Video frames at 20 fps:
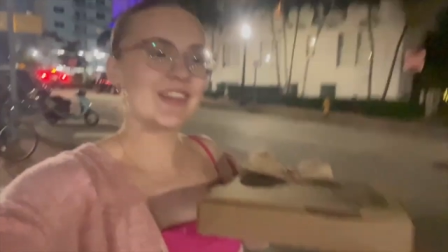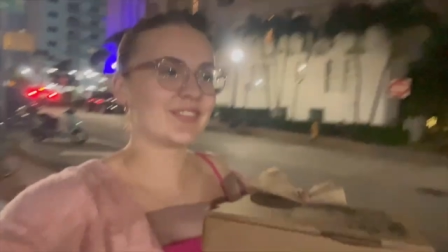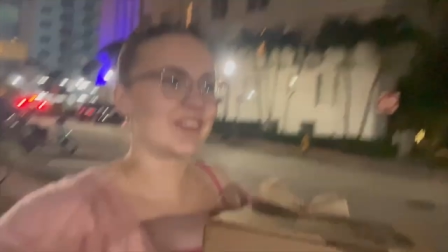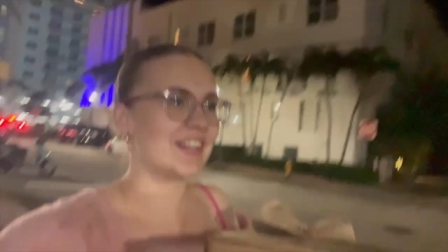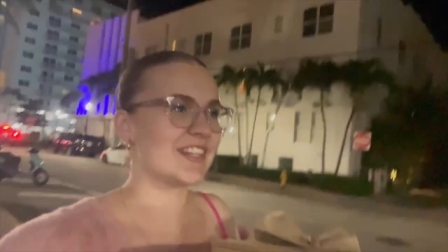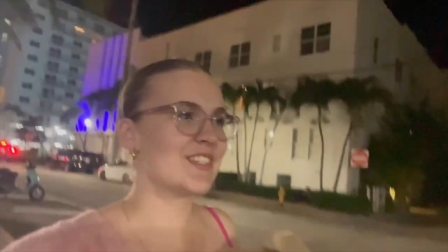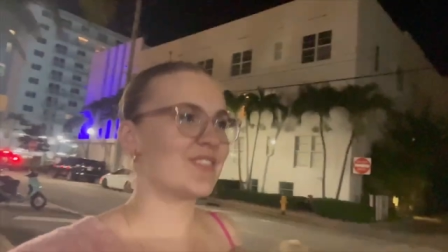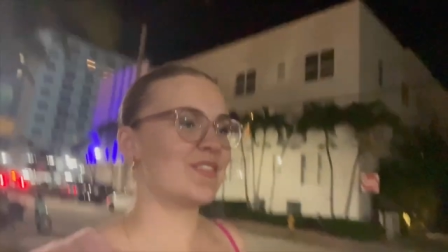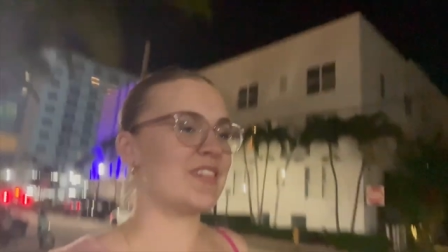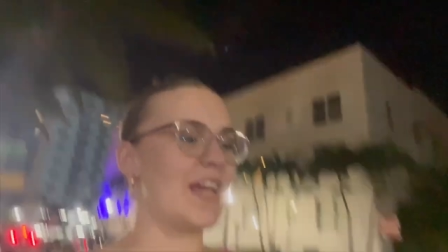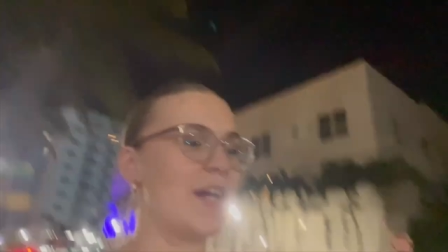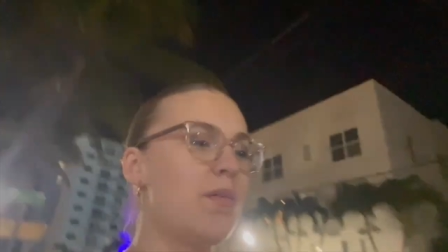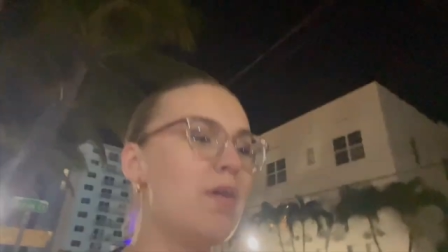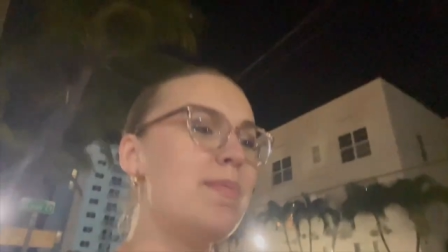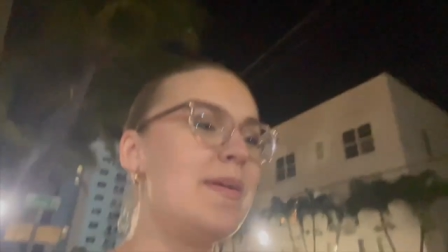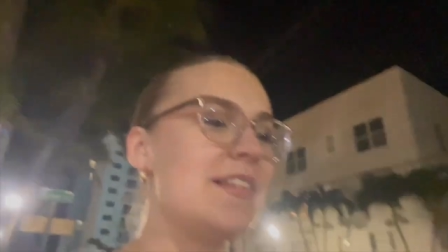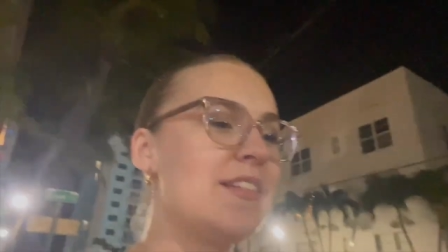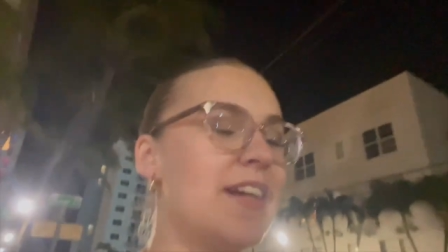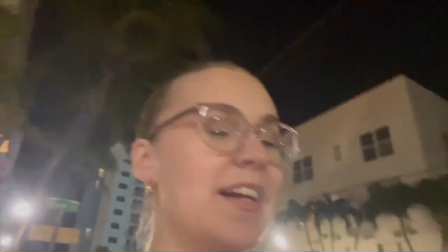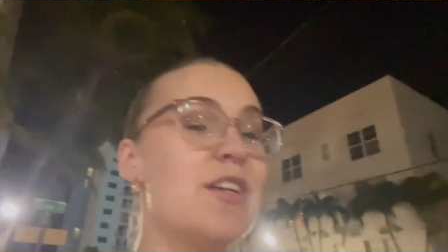I've gotten some takeaway
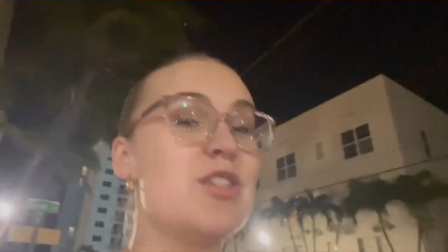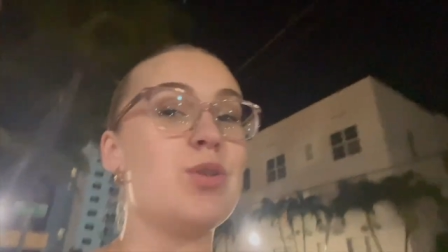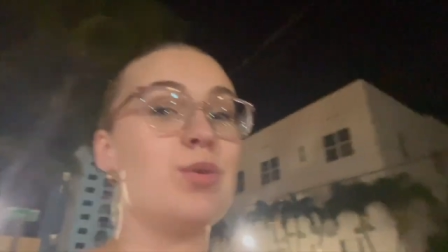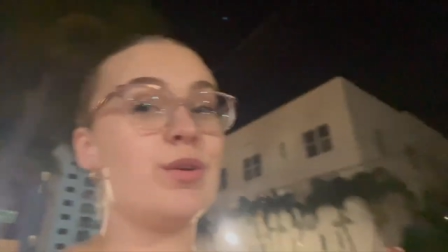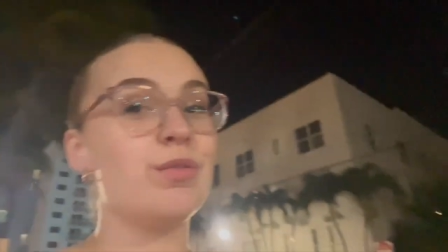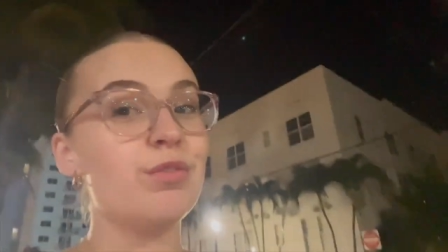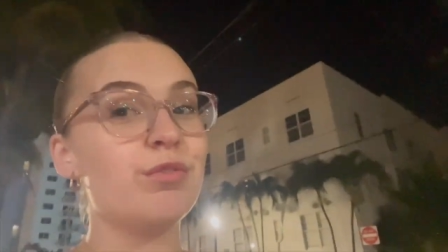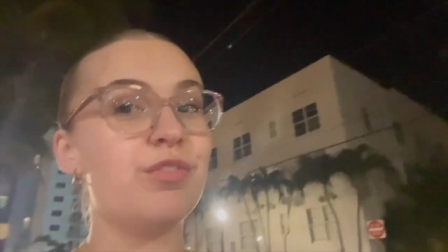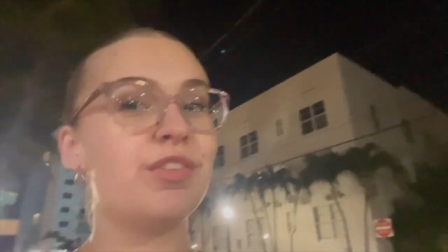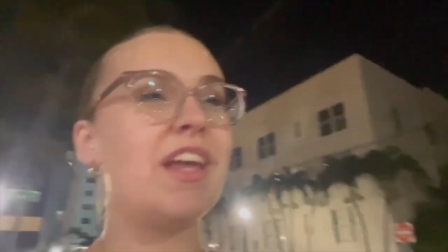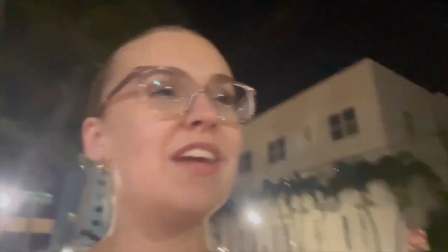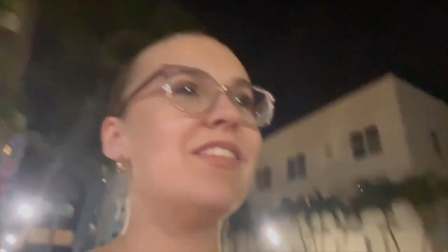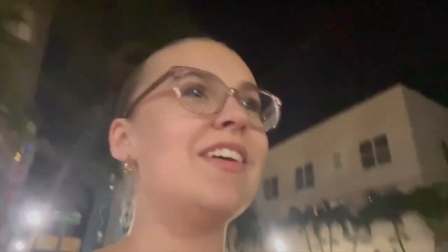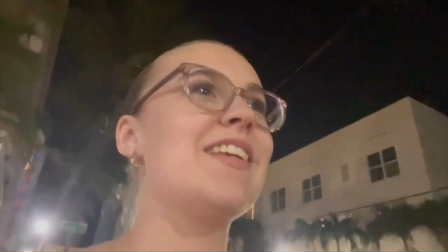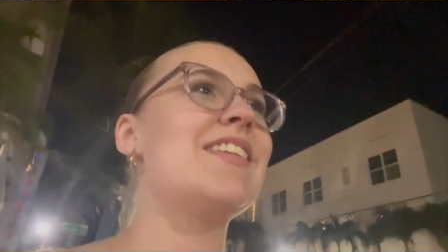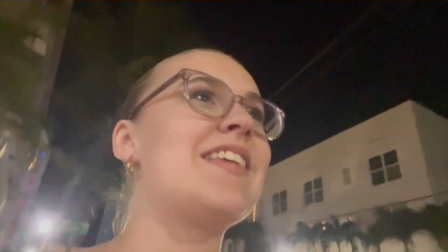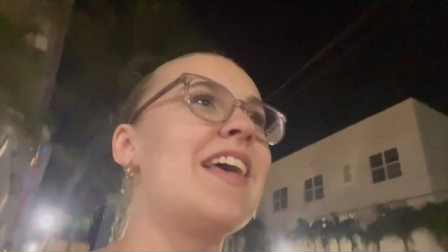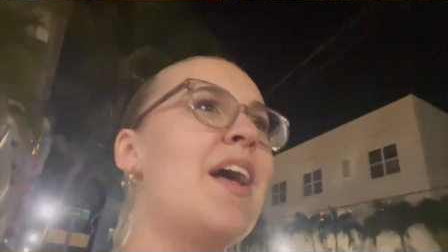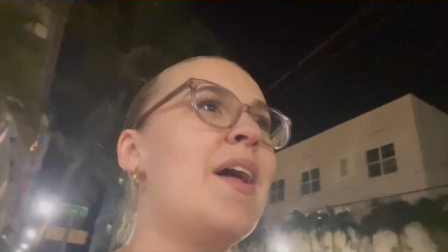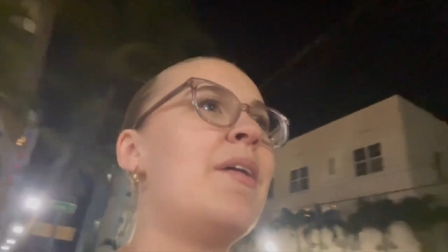pizza. I got two different
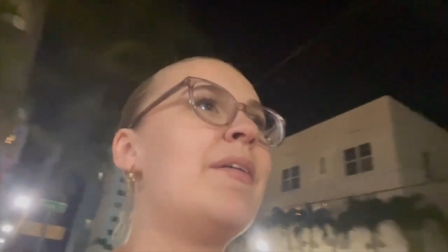flavors.